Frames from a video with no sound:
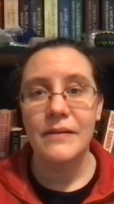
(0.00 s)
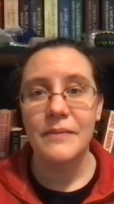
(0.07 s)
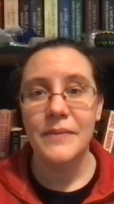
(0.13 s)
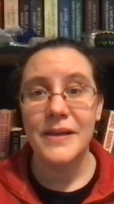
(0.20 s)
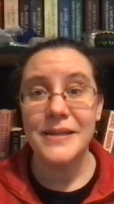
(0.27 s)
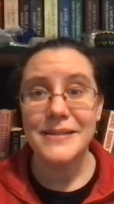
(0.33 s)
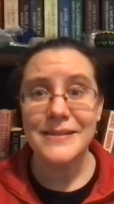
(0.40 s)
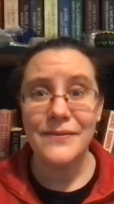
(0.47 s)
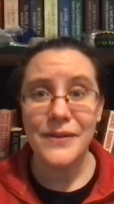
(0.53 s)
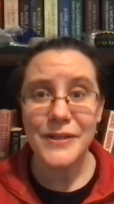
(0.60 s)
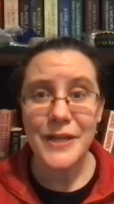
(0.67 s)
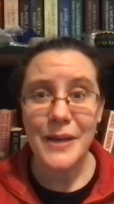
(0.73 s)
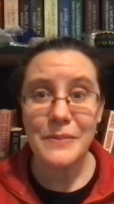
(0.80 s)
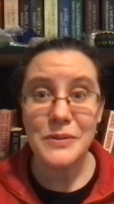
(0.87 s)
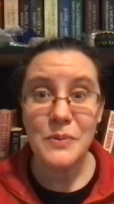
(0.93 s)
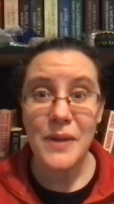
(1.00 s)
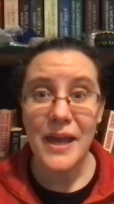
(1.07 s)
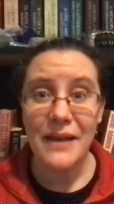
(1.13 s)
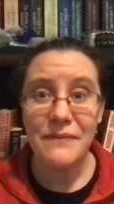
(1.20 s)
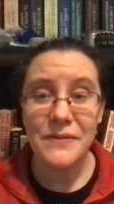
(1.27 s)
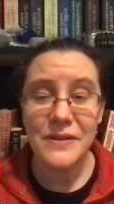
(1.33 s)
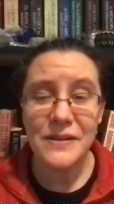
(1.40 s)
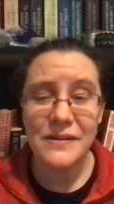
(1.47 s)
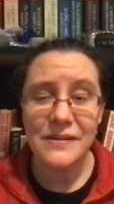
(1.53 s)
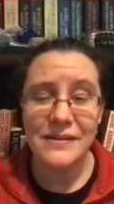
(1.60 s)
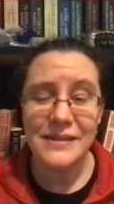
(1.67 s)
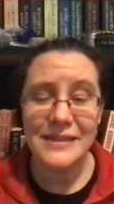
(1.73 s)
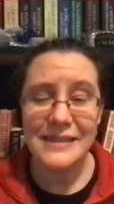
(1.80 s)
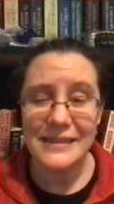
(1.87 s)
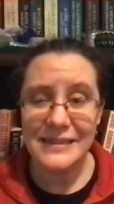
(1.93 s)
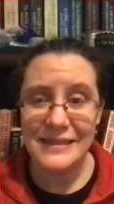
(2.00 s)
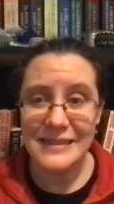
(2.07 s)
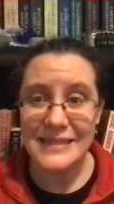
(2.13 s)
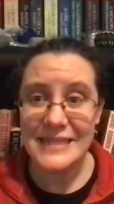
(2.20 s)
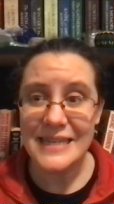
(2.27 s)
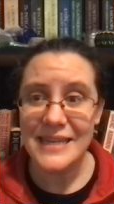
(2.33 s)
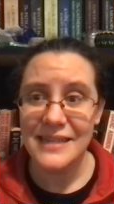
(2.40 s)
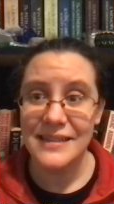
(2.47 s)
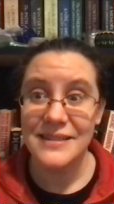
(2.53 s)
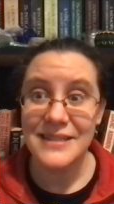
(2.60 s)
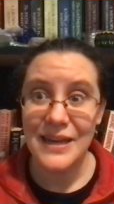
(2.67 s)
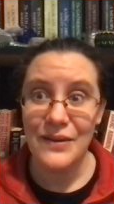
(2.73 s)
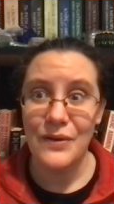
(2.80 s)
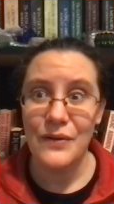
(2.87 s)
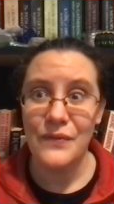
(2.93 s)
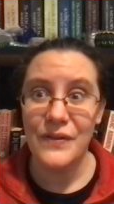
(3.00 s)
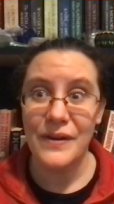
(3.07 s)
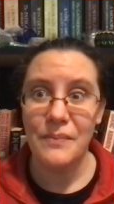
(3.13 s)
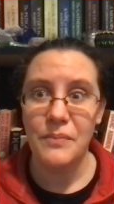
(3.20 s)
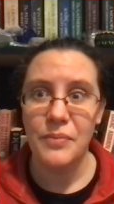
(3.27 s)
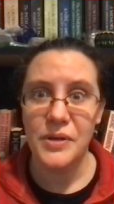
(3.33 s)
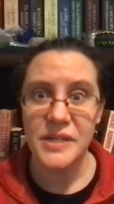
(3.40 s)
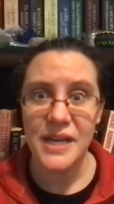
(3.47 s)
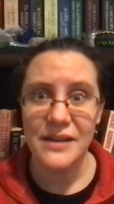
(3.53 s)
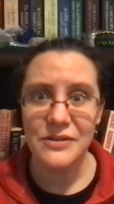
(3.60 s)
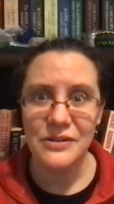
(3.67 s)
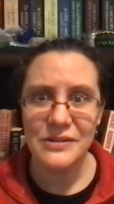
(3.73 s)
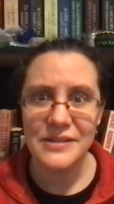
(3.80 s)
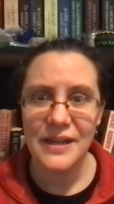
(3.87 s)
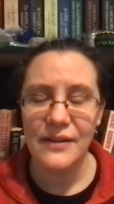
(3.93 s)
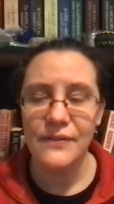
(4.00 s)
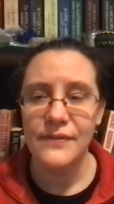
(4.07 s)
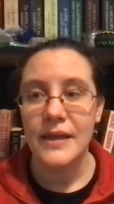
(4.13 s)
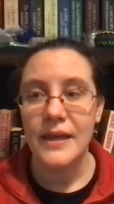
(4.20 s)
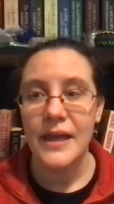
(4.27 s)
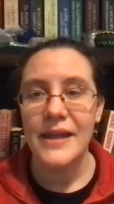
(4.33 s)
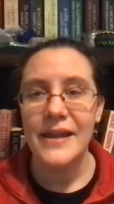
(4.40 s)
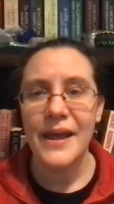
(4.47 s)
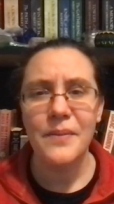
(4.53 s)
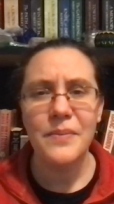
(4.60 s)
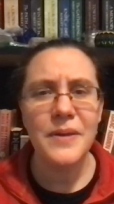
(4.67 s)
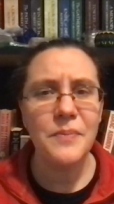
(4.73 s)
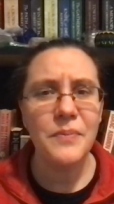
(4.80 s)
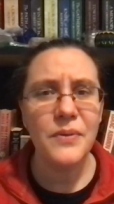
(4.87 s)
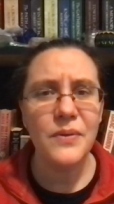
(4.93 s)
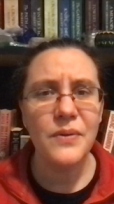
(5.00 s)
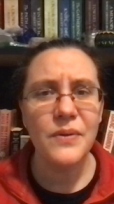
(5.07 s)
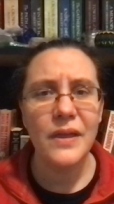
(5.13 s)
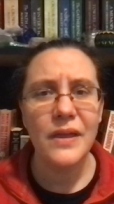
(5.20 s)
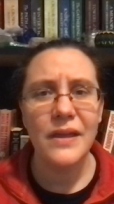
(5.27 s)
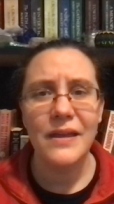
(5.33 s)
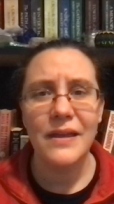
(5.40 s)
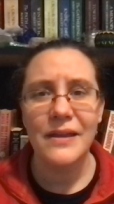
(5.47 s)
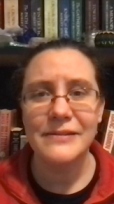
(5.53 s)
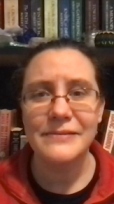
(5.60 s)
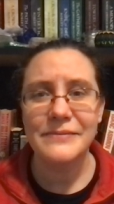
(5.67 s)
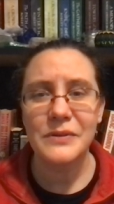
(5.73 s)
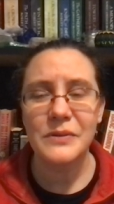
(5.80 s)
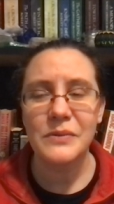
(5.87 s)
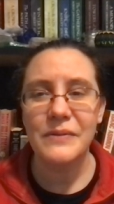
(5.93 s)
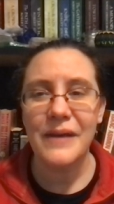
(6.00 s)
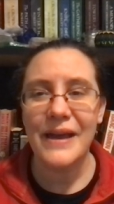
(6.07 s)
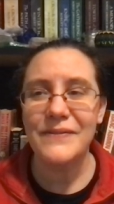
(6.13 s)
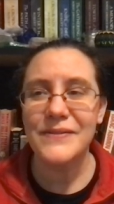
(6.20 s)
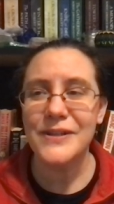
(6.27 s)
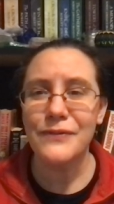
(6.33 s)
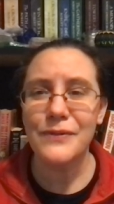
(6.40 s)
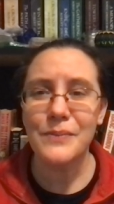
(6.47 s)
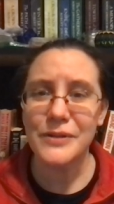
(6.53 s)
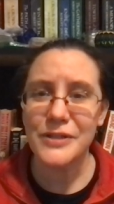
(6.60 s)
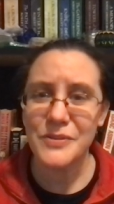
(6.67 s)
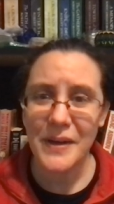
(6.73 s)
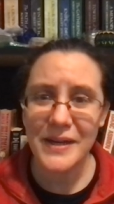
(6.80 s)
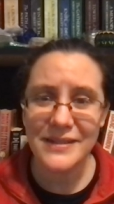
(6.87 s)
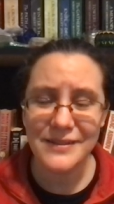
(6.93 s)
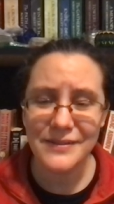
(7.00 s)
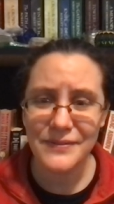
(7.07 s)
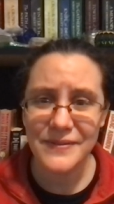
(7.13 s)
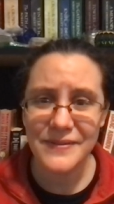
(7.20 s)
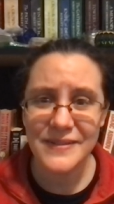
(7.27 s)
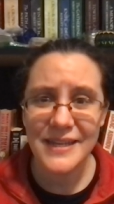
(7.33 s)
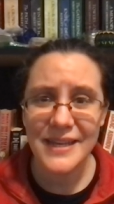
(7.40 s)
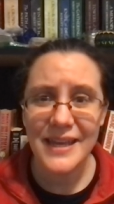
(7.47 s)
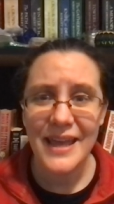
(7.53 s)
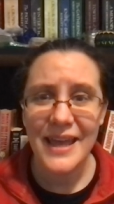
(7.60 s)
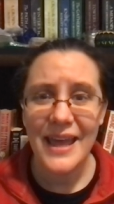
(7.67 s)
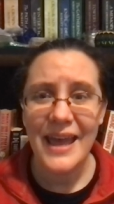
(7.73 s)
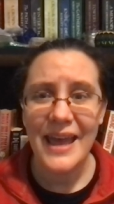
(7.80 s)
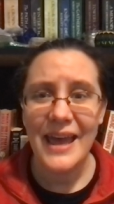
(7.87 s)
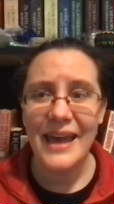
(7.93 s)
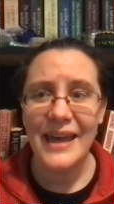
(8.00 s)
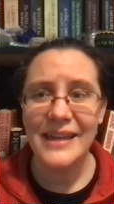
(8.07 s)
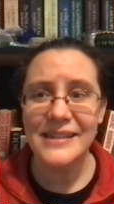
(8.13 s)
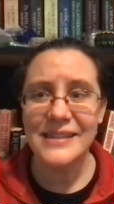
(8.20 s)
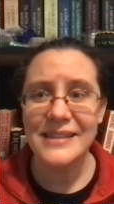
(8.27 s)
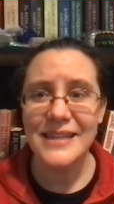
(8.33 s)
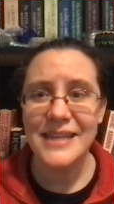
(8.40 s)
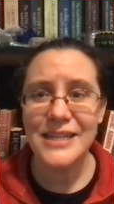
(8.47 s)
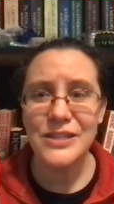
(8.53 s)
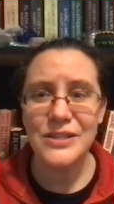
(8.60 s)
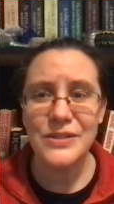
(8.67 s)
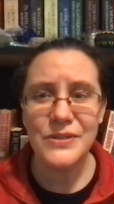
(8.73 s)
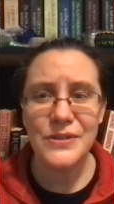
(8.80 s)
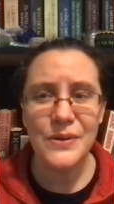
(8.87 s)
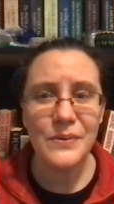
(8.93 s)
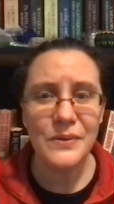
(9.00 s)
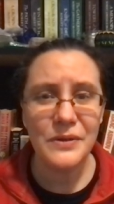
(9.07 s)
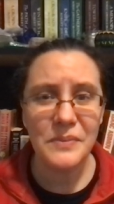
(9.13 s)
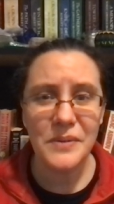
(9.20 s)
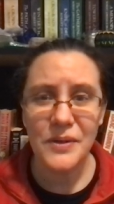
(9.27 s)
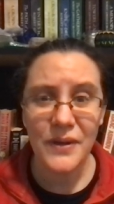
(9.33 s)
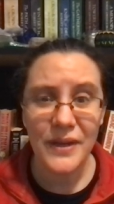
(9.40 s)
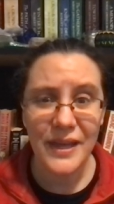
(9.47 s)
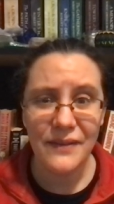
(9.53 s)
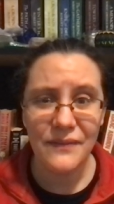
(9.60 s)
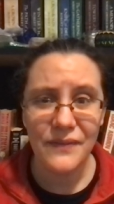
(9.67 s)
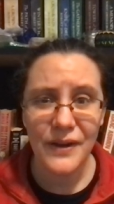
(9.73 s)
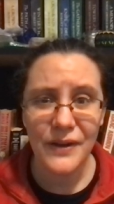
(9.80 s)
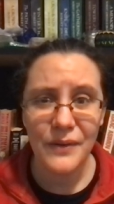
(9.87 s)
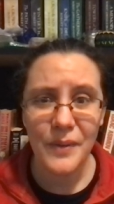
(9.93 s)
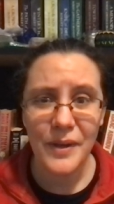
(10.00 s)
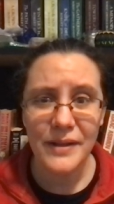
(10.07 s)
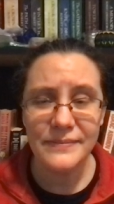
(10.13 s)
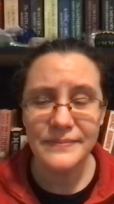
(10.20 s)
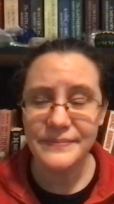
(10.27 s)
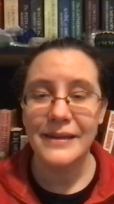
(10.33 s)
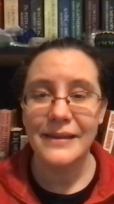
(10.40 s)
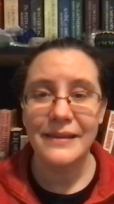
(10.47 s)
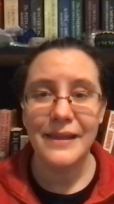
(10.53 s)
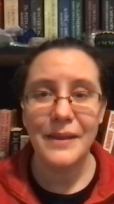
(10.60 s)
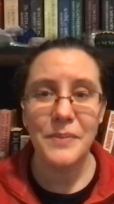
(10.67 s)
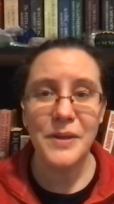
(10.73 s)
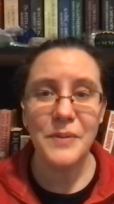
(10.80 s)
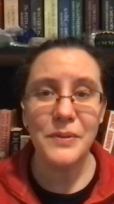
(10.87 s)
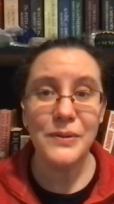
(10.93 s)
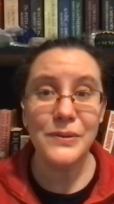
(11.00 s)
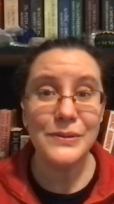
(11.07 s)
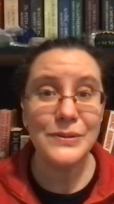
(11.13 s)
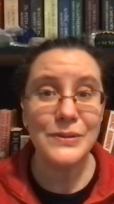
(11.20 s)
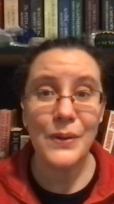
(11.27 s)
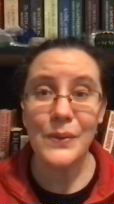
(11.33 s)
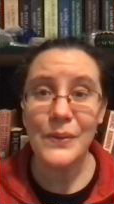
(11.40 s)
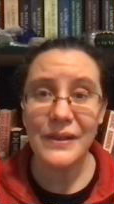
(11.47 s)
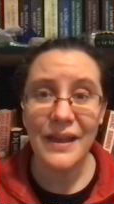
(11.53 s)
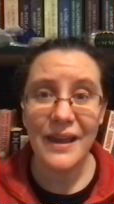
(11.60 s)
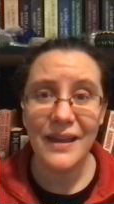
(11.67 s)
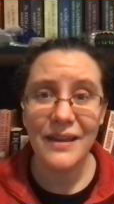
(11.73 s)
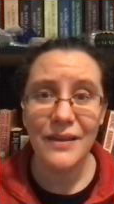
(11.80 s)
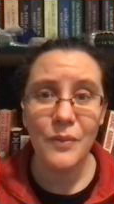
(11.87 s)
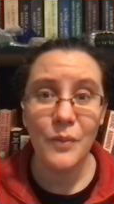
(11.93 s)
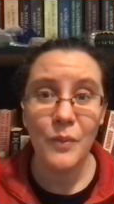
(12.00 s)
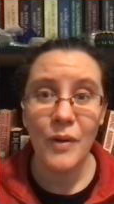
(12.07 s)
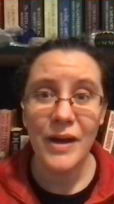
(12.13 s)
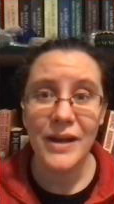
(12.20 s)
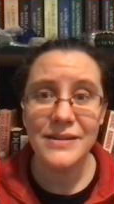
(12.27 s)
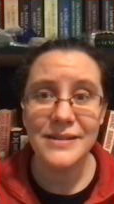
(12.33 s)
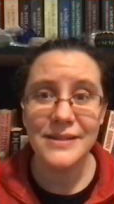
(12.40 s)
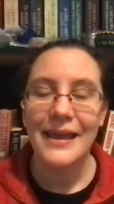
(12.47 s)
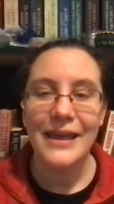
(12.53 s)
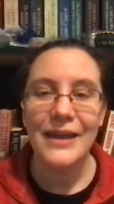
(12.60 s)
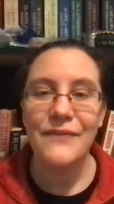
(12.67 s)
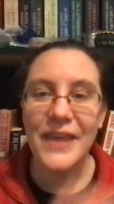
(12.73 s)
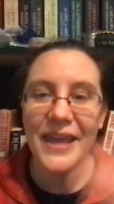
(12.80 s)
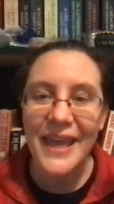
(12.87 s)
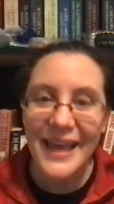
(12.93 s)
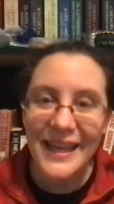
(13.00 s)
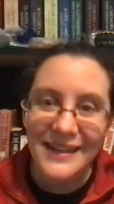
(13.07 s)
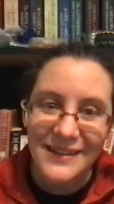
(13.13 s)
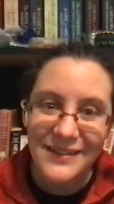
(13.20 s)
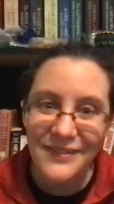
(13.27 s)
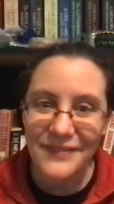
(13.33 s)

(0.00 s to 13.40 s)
because several times we have to see Sankofa protect herself, and how people have different perspectives and they don't communicate very well. That people don't like what, if they can't